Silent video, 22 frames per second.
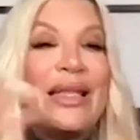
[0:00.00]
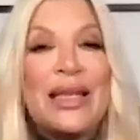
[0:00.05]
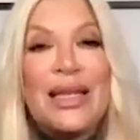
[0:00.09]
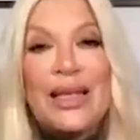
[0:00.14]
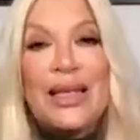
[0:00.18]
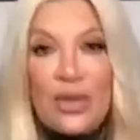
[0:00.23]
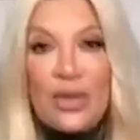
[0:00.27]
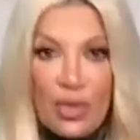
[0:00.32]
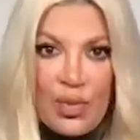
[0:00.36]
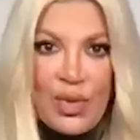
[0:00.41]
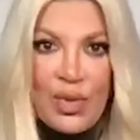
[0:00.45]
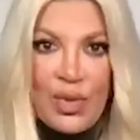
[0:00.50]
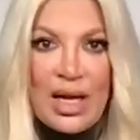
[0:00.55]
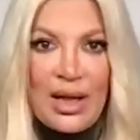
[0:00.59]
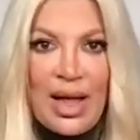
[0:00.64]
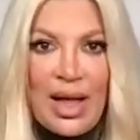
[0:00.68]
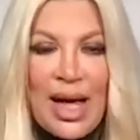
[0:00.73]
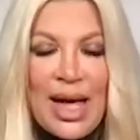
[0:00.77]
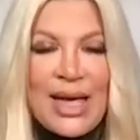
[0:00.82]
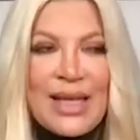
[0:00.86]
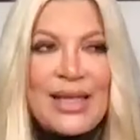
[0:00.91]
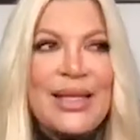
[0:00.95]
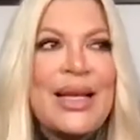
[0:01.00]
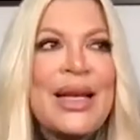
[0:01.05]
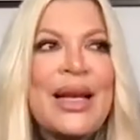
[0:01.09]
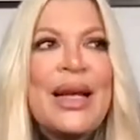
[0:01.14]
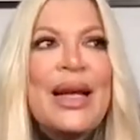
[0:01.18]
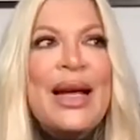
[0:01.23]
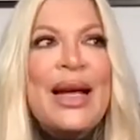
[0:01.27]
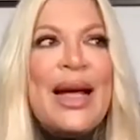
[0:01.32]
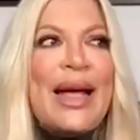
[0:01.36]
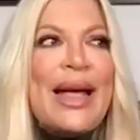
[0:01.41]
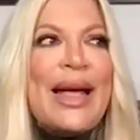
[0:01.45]
didn't realize
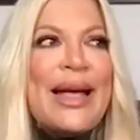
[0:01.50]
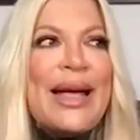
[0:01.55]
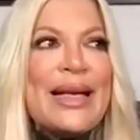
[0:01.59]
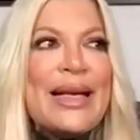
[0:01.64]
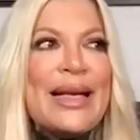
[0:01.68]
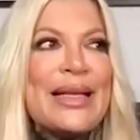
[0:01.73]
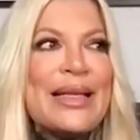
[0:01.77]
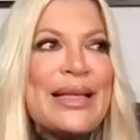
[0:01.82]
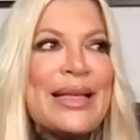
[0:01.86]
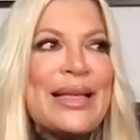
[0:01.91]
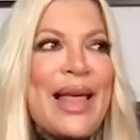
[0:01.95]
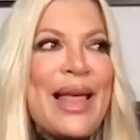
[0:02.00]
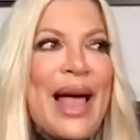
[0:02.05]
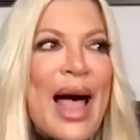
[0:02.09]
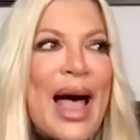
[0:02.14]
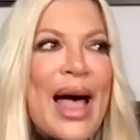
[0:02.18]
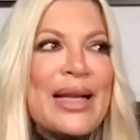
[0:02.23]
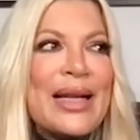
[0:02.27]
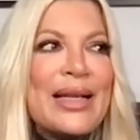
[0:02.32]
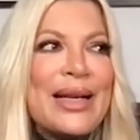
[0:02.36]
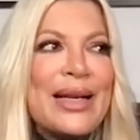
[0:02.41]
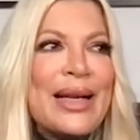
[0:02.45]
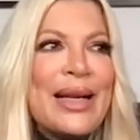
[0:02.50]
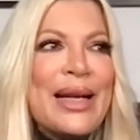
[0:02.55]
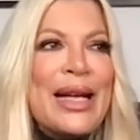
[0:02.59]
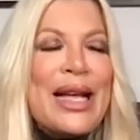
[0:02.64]
is that,